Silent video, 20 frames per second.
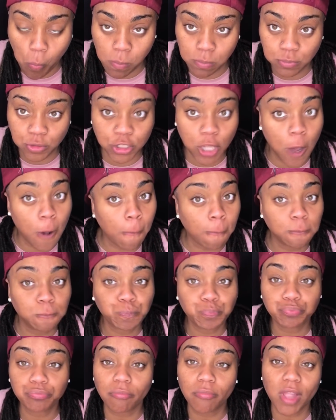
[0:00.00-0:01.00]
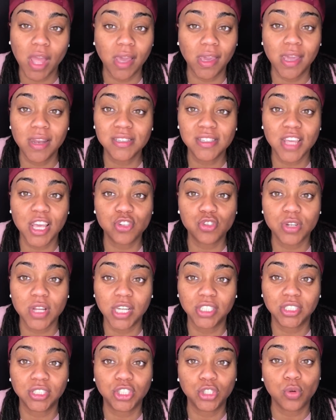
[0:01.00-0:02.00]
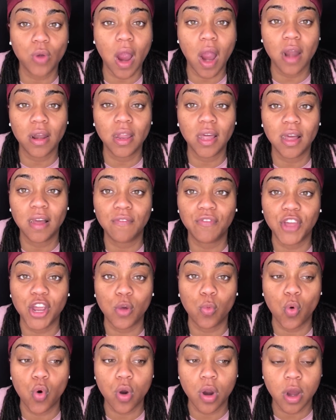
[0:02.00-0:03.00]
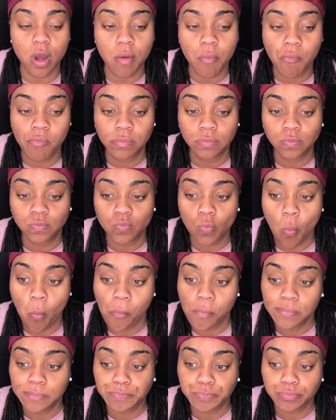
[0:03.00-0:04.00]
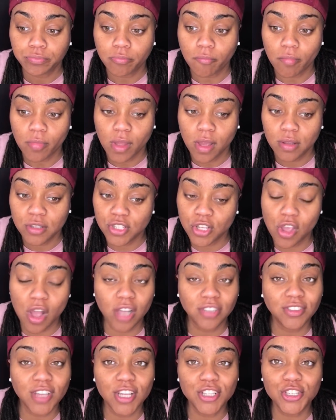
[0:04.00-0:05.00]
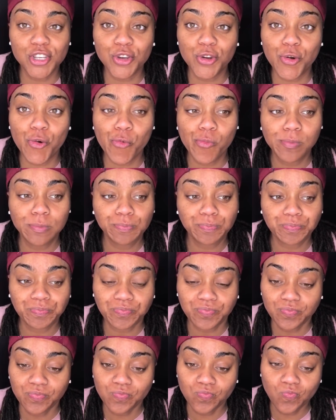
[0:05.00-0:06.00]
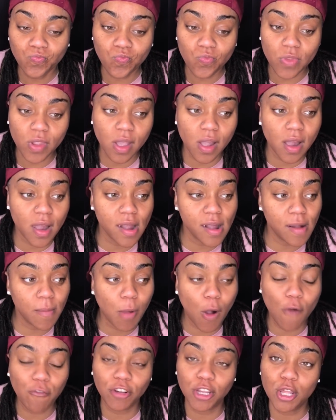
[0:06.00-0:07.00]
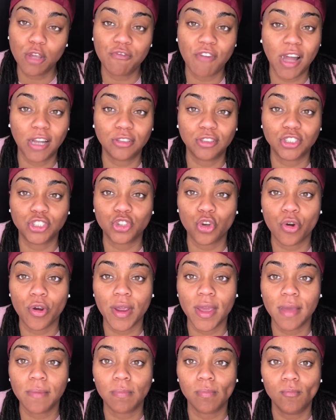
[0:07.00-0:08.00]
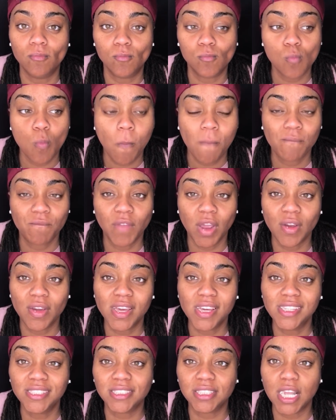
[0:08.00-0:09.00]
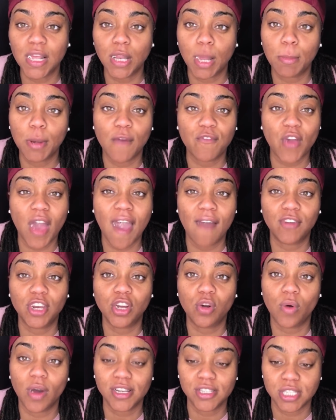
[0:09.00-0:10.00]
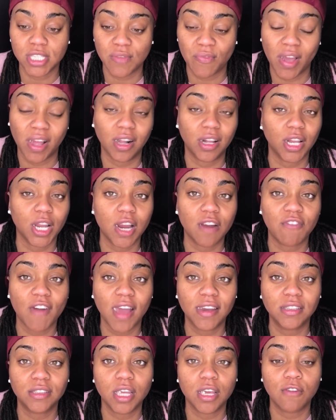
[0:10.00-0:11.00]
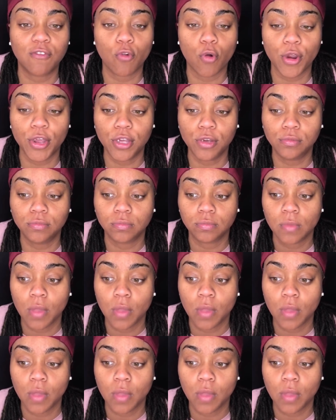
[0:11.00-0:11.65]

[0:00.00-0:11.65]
So again, it's the introduction to Our Love, Their War. So y'all stay tuned. Hopefully you followed the story very easily. Let me know if y'all have any questions, if I can clarify anything for you,